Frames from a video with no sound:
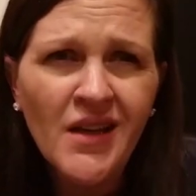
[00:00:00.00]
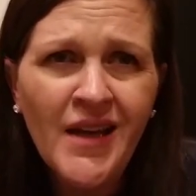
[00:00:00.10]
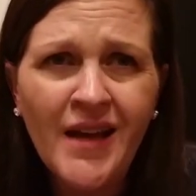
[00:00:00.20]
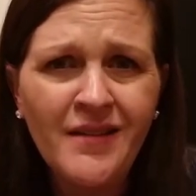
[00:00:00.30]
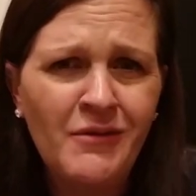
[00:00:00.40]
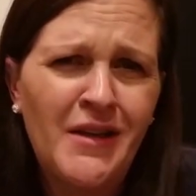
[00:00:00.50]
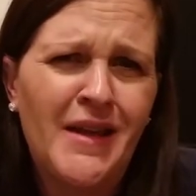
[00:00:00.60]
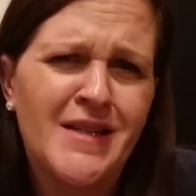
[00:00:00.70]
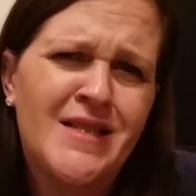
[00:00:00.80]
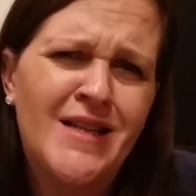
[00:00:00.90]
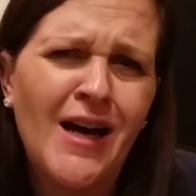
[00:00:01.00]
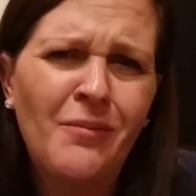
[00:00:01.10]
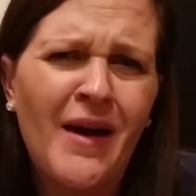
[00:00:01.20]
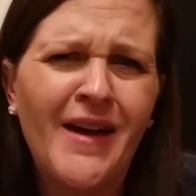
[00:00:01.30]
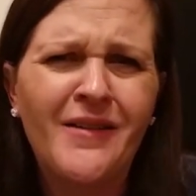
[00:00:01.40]
not really a
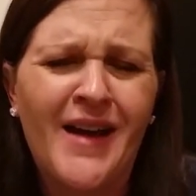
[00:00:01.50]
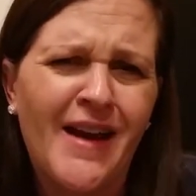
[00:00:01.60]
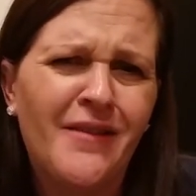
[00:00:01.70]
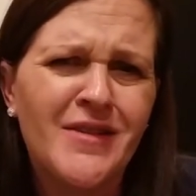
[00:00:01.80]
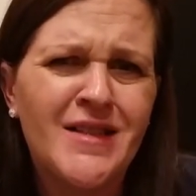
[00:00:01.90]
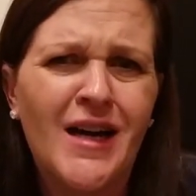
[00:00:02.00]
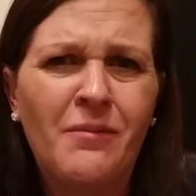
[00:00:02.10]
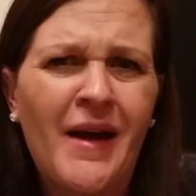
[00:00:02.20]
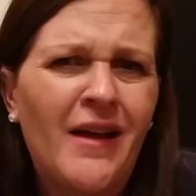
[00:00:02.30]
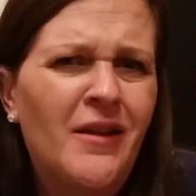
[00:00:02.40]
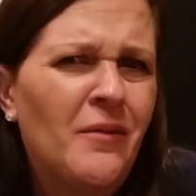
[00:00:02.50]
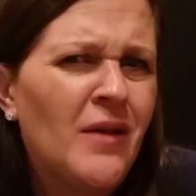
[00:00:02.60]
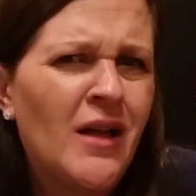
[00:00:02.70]
stockpile, kind of a stockpile,